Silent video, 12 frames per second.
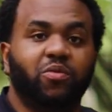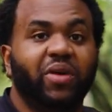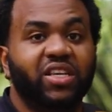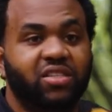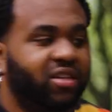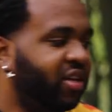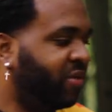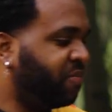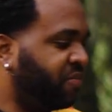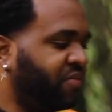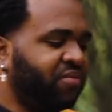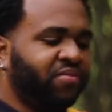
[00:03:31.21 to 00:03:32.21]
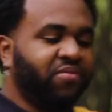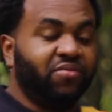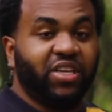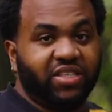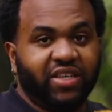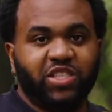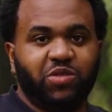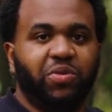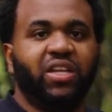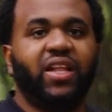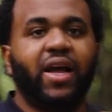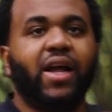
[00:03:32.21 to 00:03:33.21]
So basically, this has
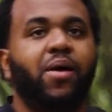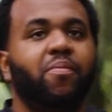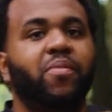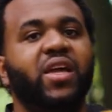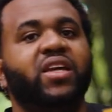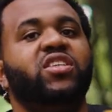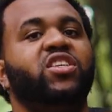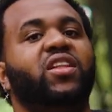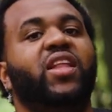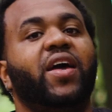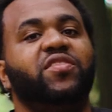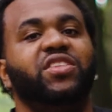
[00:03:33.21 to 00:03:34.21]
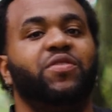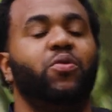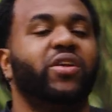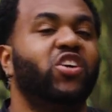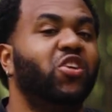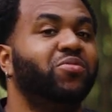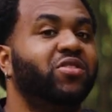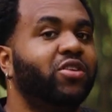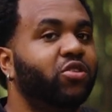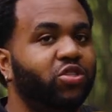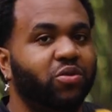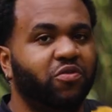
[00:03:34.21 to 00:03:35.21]
been like a major lifesaver when it comes to
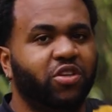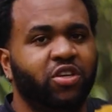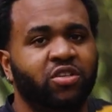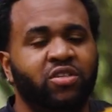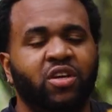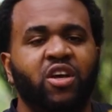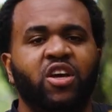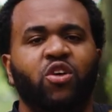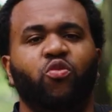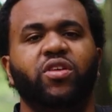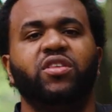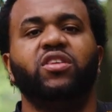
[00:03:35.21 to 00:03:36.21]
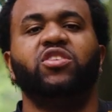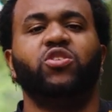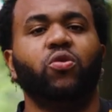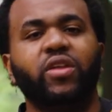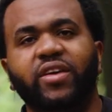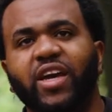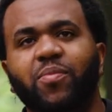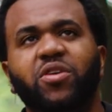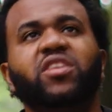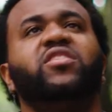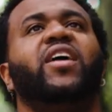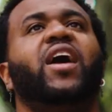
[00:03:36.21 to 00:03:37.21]
YouTube videos. With Sony
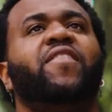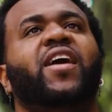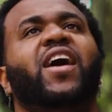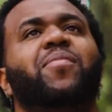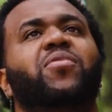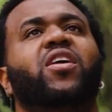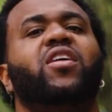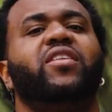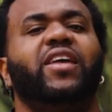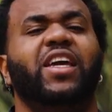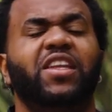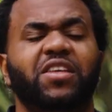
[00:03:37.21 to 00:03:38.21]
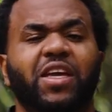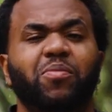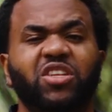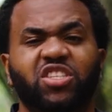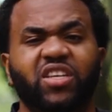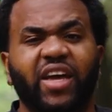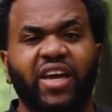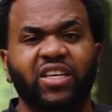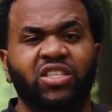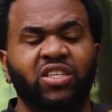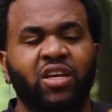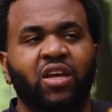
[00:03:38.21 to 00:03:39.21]
cameras, they have an app called Imaging
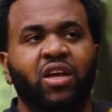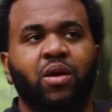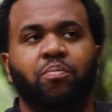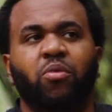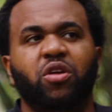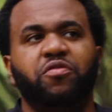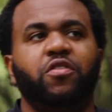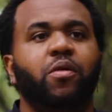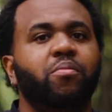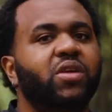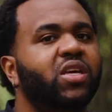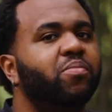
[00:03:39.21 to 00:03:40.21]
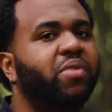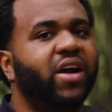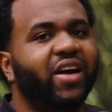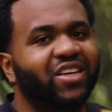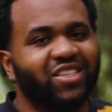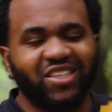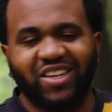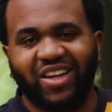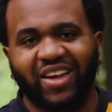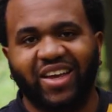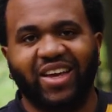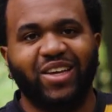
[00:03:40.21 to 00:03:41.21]
Edge, but for me
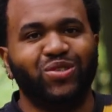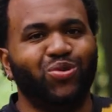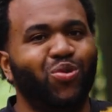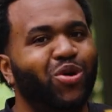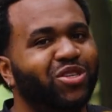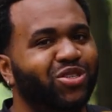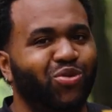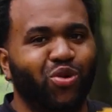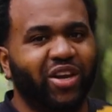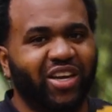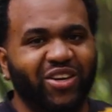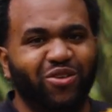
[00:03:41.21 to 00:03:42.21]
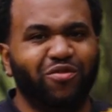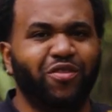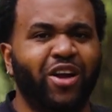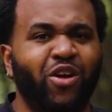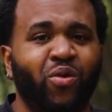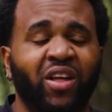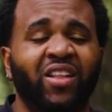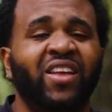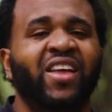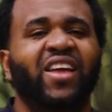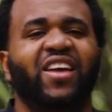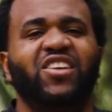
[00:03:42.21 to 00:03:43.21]
personally, it wasn't working out very well
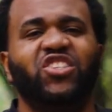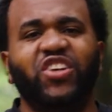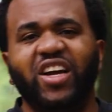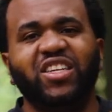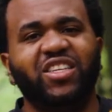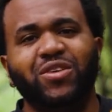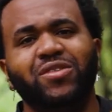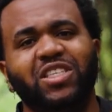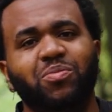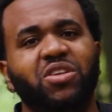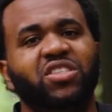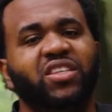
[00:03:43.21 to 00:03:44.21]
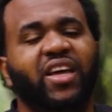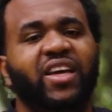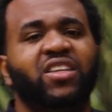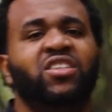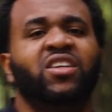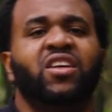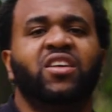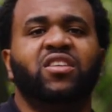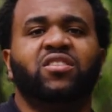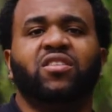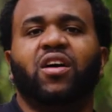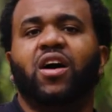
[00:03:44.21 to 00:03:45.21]
in trying to use Imaging Edge
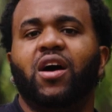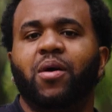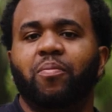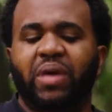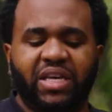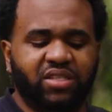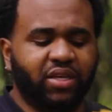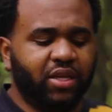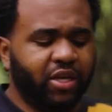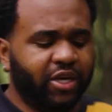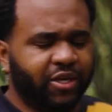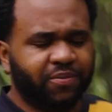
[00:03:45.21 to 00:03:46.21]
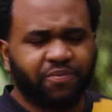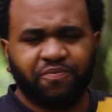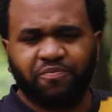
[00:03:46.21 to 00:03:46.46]
to basically